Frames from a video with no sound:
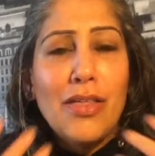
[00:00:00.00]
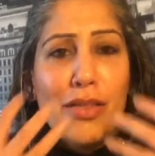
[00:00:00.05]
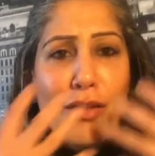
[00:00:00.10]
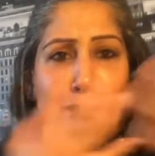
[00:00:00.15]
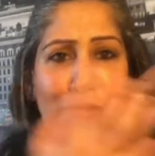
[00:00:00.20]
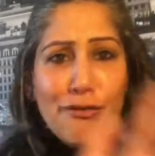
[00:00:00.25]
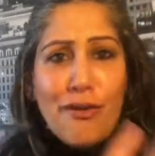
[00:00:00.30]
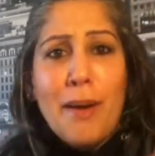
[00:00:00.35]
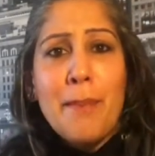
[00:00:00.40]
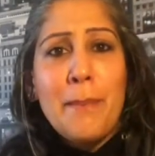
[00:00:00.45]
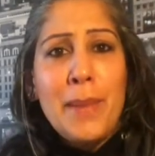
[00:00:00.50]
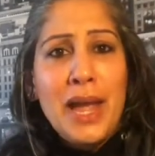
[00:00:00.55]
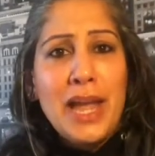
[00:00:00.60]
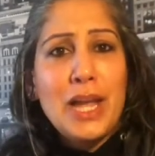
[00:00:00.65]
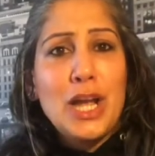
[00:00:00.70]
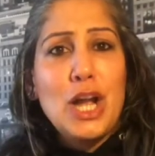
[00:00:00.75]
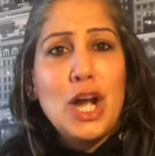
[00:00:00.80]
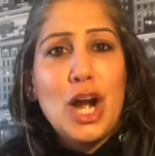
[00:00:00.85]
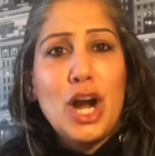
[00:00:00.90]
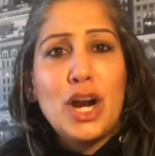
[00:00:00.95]
from my
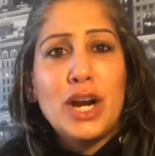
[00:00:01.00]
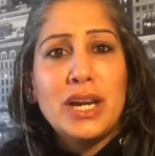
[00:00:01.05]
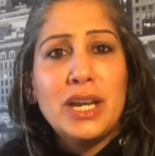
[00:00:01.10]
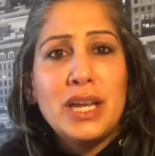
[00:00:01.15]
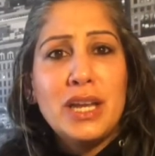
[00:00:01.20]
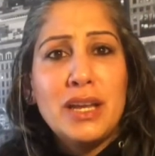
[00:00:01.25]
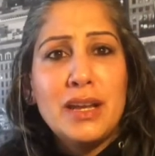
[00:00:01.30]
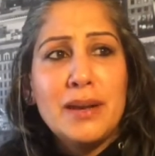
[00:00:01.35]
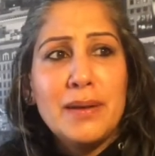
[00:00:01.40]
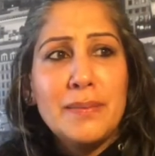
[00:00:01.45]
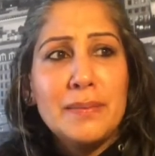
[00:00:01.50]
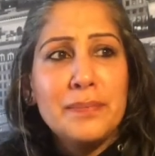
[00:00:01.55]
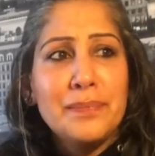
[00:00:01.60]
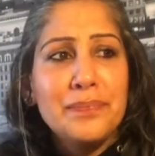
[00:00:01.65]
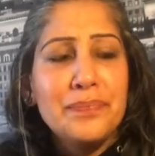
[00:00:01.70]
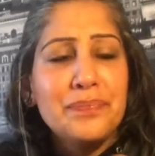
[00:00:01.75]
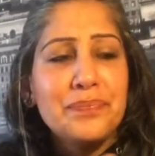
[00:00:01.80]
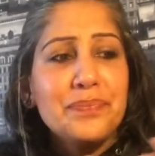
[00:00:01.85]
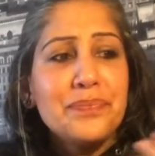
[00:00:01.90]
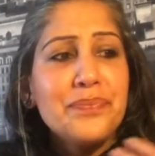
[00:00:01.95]
garden
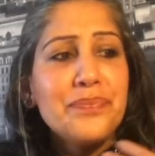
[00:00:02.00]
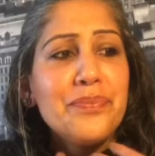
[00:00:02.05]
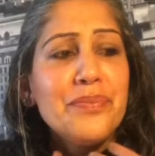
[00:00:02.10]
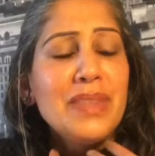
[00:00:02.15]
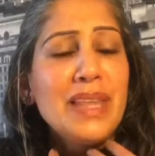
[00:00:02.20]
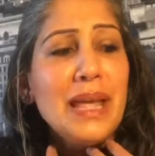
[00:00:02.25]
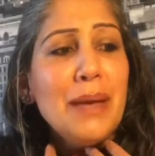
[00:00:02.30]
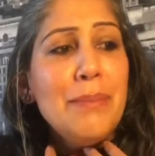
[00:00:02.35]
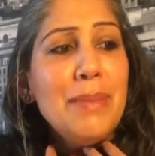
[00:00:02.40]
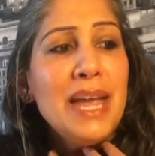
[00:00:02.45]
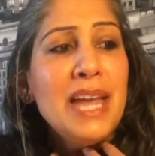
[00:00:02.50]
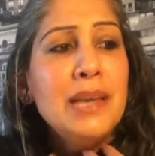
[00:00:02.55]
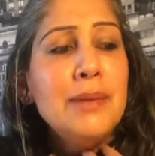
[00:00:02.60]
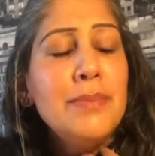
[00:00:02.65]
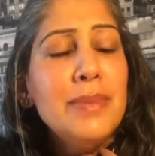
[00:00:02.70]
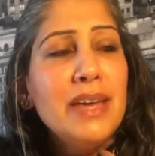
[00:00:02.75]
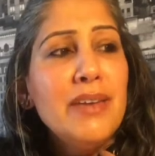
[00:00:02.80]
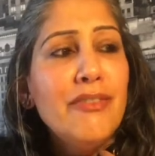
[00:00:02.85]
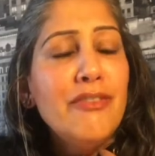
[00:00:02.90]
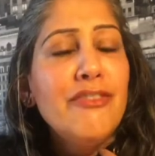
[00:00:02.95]
made
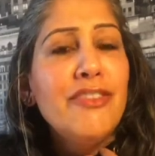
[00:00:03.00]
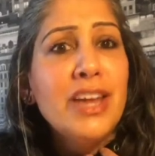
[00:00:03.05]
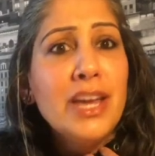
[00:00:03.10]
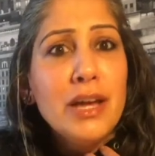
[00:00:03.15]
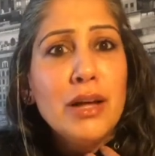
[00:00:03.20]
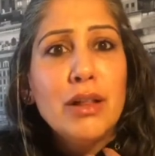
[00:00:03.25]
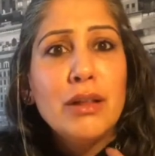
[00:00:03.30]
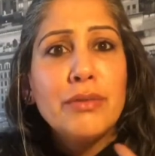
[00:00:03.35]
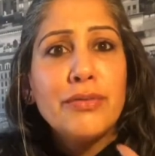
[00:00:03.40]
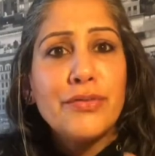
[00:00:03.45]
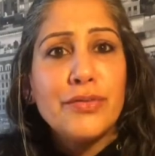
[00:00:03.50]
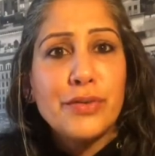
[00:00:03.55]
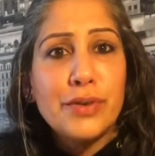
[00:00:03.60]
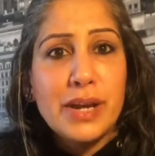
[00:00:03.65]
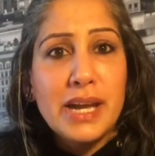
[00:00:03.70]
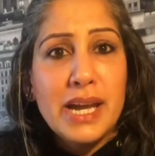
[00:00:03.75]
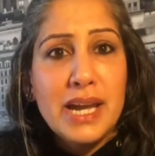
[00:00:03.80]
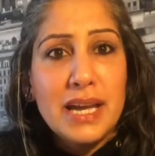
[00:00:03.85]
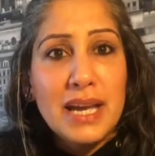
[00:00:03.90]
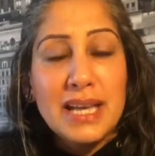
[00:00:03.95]
me feel
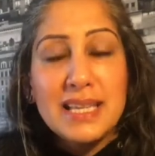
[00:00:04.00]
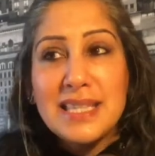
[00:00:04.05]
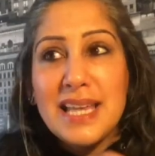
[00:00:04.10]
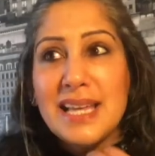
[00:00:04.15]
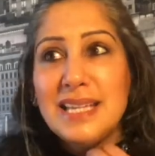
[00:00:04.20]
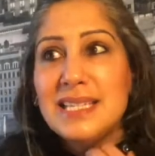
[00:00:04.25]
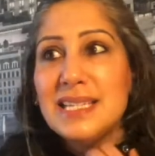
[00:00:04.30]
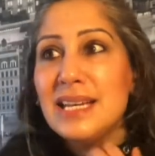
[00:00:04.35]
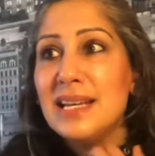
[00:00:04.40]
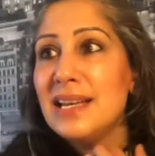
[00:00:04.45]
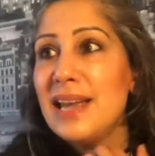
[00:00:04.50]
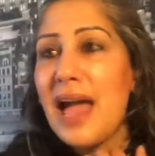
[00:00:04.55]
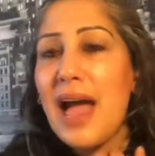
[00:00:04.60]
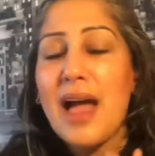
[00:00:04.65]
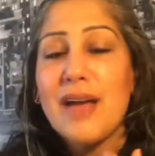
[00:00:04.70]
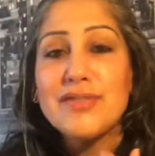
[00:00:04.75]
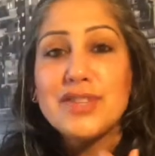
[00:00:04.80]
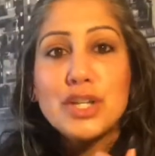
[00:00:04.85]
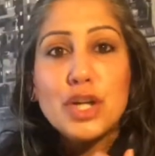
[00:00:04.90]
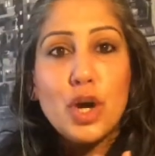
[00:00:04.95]
free because I didn't
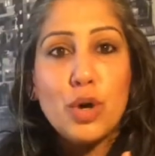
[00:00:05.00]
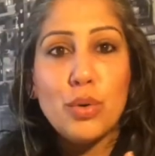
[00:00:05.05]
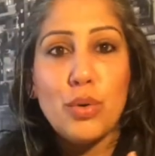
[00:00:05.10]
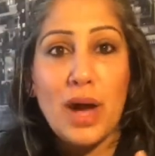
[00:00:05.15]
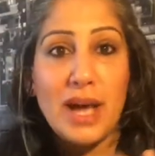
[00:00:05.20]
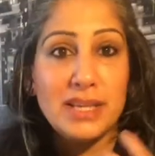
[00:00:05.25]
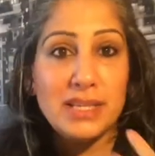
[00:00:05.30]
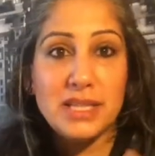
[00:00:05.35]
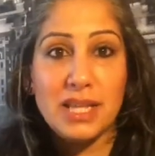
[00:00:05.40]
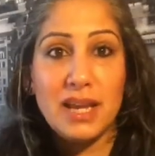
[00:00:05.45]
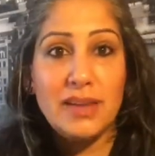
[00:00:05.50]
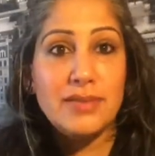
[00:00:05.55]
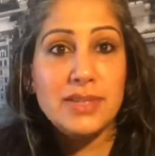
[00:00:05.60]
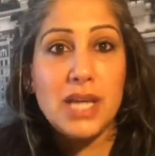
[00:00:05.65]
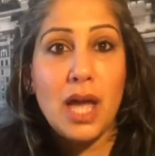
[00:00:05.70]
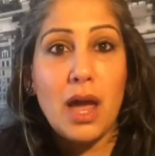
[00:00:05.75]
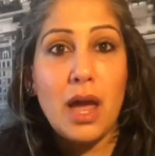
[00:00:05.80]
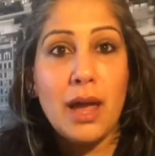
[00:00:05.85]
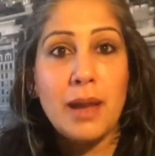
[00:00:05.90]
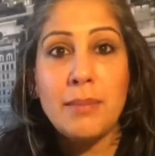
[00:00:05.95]
have to go, I saved
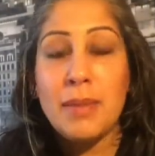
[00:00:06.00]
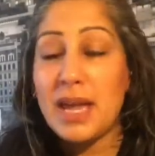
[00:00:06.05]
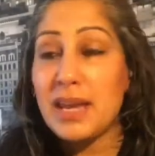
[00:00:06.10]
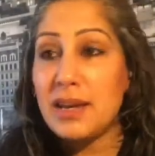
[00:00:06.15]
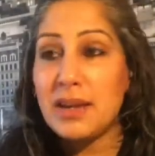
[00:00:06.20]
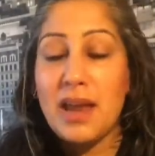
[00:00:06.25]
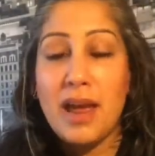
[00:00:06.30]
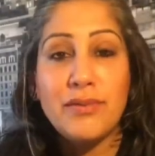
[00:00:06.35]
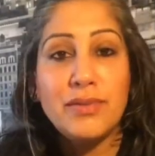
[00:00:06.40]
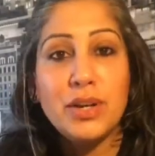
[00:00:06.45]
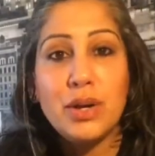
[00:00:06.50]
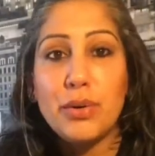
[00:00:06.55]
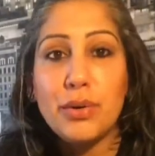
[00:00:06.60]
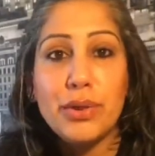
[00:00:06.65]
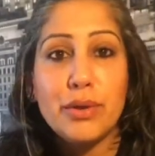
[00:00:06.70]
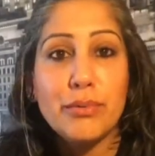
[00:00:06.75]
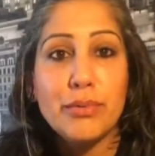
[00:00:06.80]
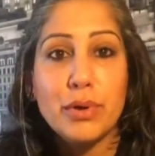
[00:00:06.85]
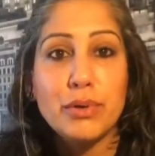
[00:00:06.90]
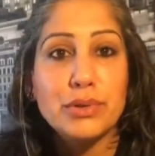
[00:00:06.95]
time. I didn't have to go to the
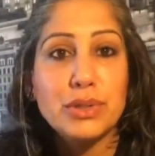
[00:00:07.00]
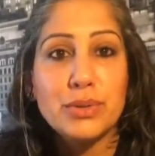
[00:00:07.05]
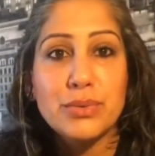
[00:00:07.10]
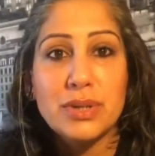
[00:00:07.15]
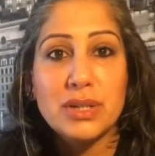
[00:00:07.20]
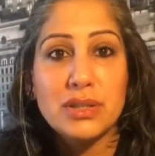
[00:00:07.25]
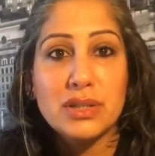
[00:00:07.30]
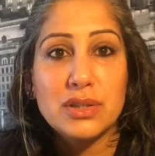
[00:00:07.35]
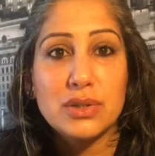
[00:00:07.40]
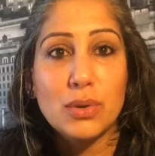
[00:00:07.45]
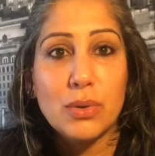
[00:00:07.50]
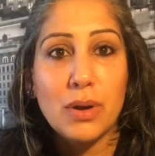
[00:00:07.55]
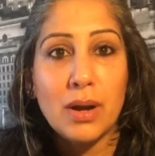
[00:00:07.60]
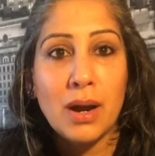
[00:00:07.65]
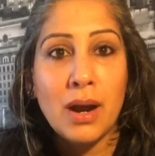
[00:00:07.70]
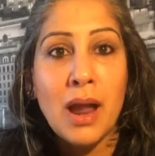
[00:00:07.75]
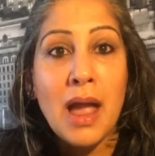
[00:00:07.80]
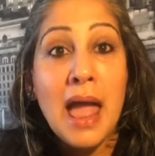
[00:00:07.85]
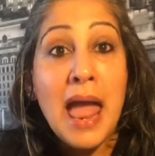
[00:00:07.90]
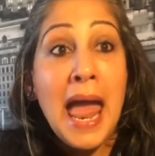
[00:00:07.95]
grocery
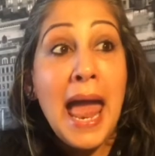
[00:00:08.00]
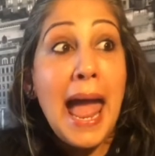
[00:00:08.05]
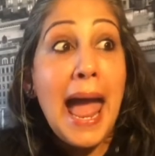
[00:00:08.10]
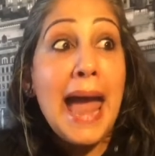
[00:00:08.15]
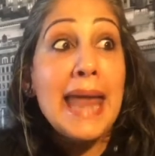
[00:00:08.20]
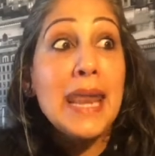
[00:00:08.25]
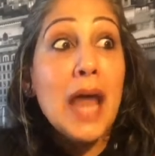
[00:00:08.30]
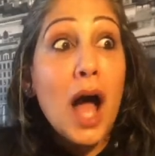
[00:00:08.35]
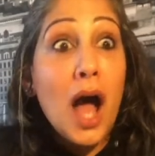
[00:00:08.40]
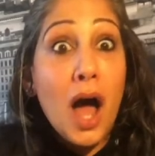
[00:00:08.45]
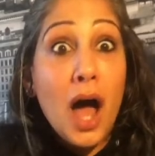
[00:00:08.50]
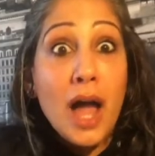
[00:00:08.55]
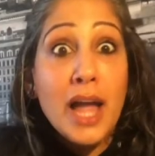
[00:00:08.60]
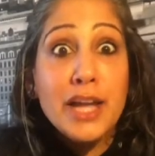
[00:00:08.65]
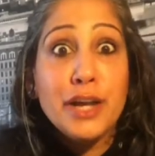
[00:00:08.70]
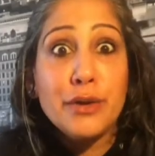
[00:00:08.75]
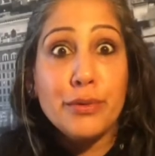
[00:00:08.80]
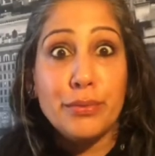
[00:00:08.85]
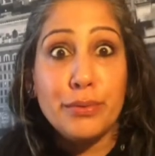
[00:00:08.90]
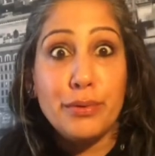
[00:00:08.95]
store, and I
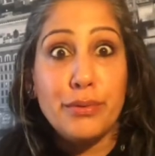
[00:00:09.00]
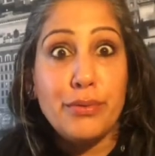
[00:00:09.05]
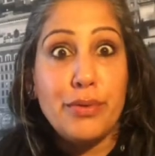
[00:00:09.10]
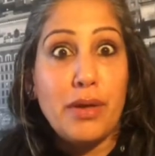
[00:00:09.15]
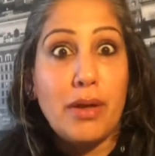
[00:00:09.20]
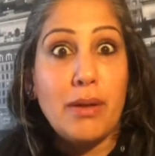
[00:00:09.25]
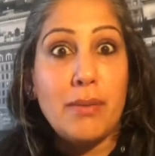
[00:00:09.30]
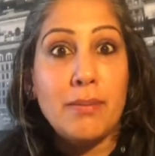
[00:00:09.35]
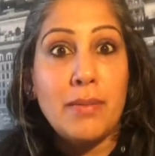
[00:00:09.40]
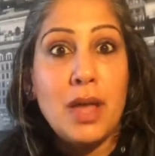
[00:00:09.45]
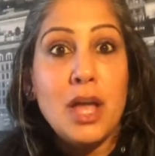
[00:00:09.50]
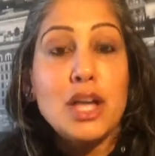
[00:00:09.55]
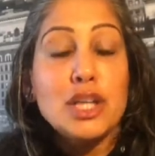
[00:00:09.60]
grew them.